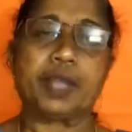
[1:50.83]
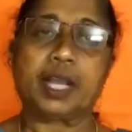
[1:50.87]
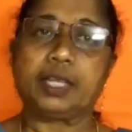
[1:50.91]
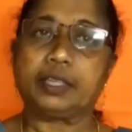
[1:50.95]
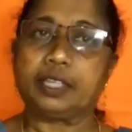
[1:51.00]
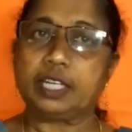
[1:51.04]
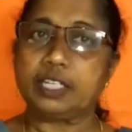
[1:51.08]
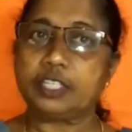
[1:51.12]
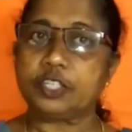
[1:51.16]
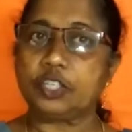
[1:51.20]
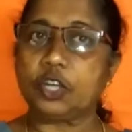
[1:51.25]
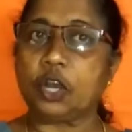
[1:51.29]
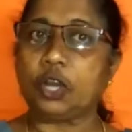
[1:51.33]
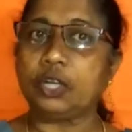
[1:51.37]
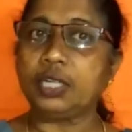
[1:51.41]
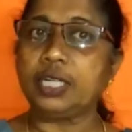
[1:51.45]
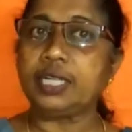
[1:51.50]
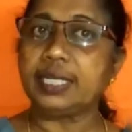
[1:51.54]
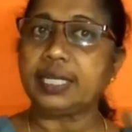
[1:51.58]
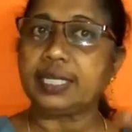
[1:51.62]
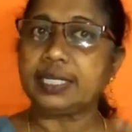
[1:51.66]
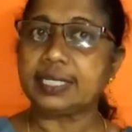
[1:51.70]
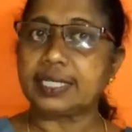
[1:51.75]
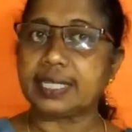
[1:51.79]
The
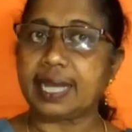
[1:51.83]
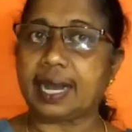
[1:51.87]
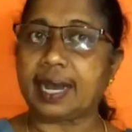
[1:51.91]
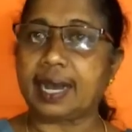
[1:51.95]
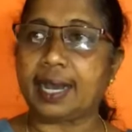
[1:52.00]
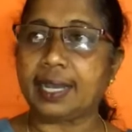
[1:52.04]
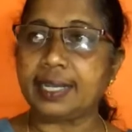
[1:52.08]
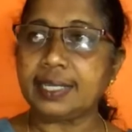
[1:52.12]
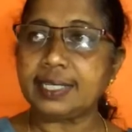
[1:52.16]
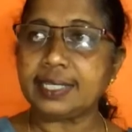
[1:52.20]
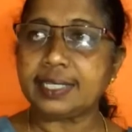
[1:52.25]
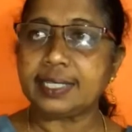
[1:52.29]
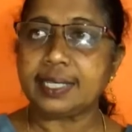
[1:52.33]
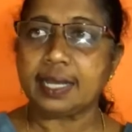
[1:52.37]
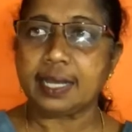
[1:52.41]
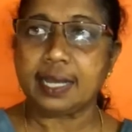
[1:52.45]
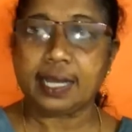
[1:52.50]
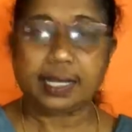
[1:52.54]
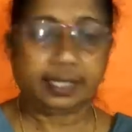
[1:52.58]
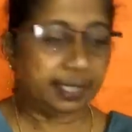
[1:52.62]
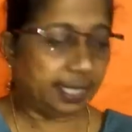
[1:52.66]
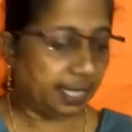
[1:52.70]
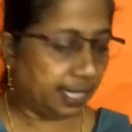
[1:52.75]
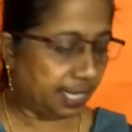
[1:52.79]
solid is ice,
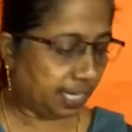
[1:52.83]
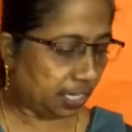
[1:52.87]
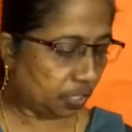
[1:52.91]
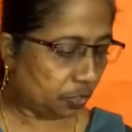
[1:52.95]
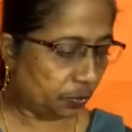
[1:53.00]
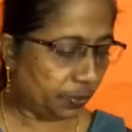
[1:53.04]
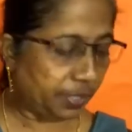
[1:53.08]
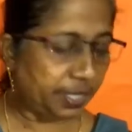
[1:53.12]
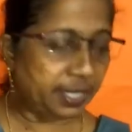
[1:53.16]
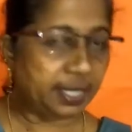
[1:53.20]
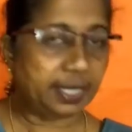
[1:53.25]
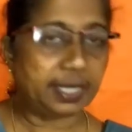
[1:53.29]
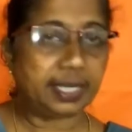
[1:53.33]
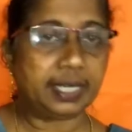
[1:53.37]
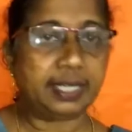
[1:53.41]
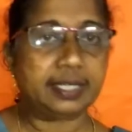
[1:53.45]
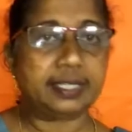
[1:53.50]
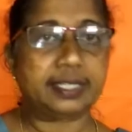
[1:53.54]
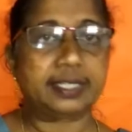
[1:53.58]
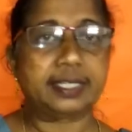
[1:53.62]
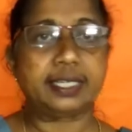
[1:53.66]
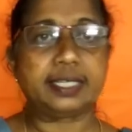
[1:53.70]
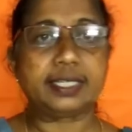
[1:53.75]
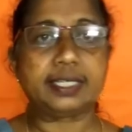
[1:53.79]
the liquid
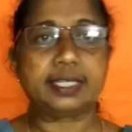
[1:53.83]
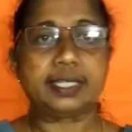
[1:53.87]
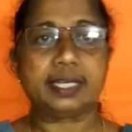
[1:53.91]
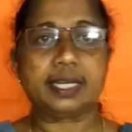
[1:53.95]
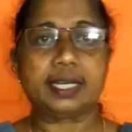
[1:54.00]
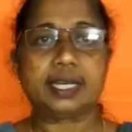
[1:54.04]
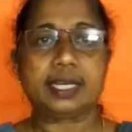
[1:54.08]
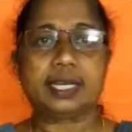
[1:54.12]
is this